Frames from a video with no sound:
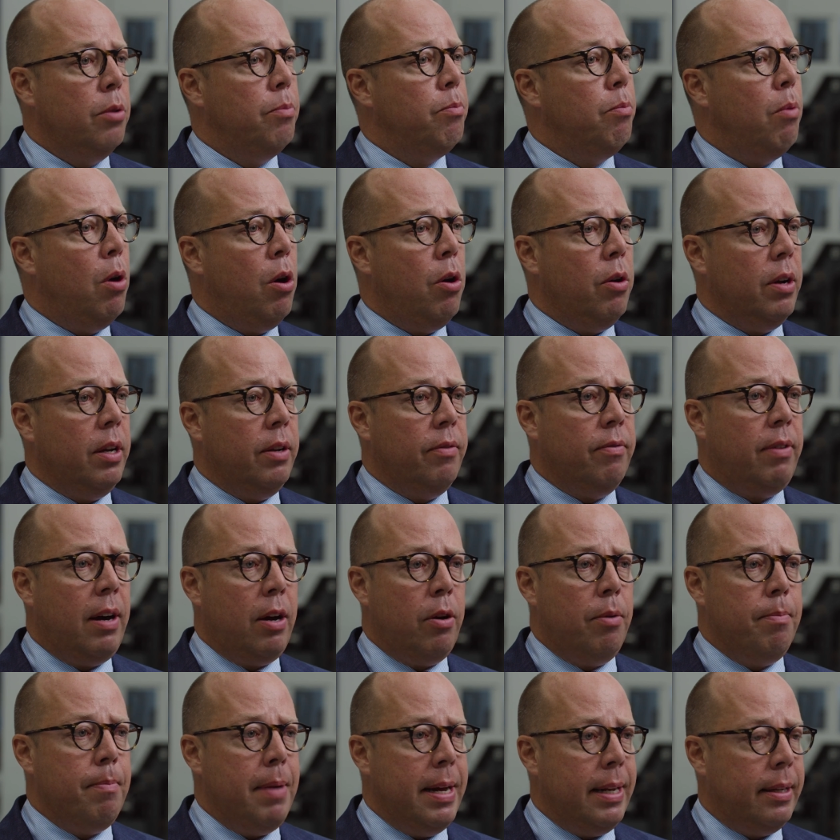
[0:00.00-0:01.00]
more
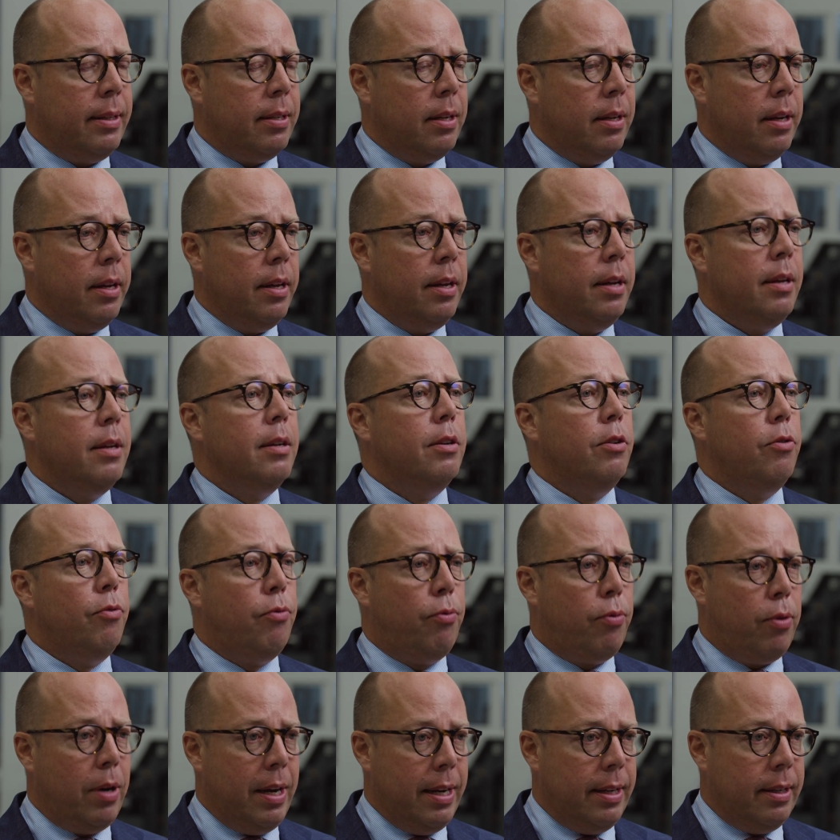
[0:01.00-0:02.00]
environmentally
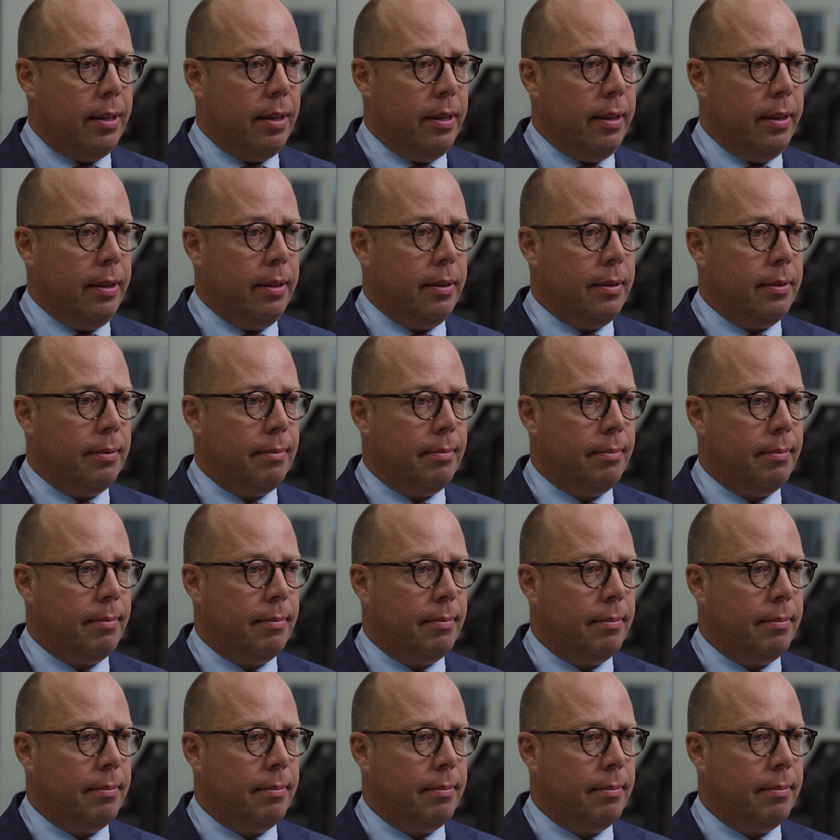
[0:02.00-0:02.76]
friendly.